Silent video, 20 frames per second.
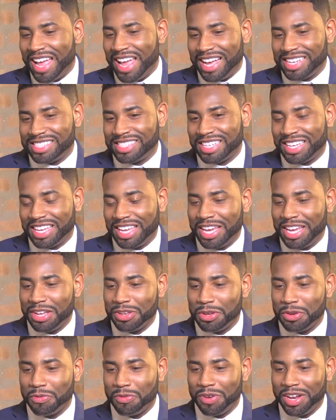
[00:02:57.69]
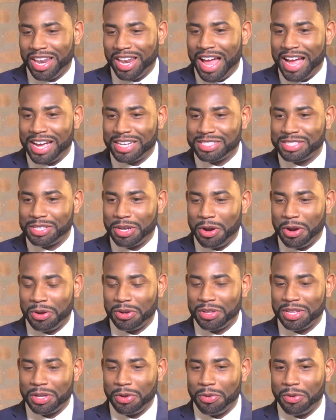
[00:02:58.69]
as a kid, you realize
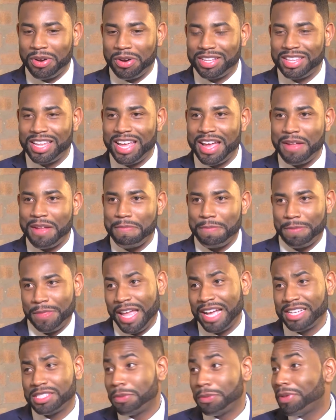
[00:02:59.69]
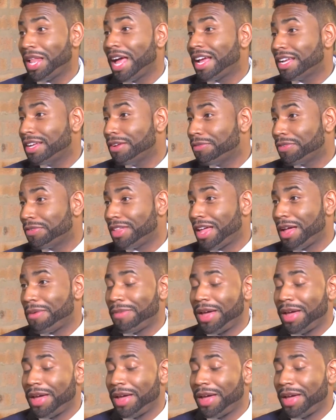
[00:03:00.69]
early on that, as a black kid for that